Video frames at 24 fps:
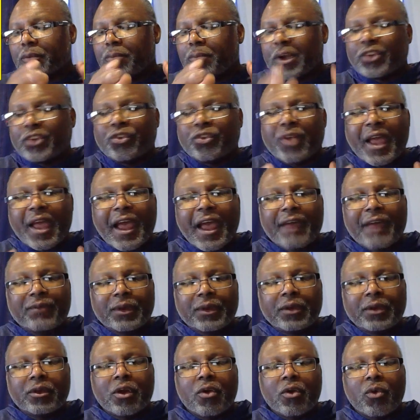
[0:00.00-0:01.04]
But you have
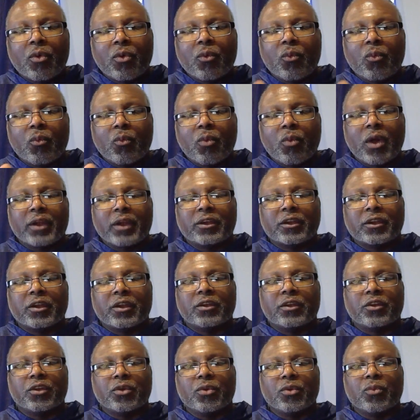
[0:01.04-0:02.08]
to know what to
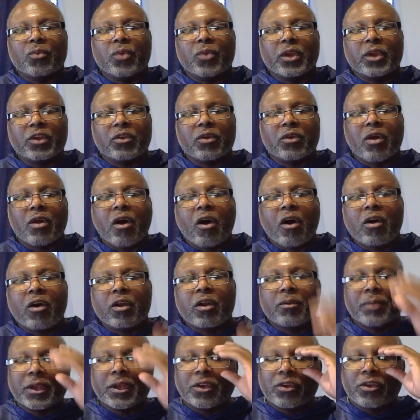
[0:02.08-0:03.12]
do when you call
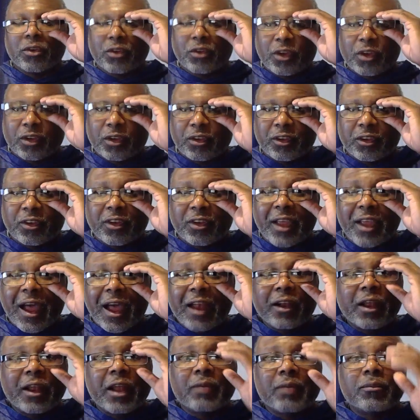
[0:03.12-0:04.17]
them, and you
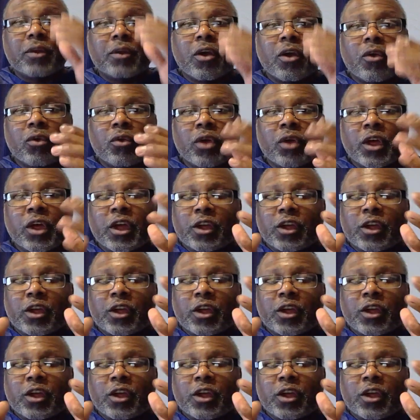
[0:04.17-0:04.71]
got to let them know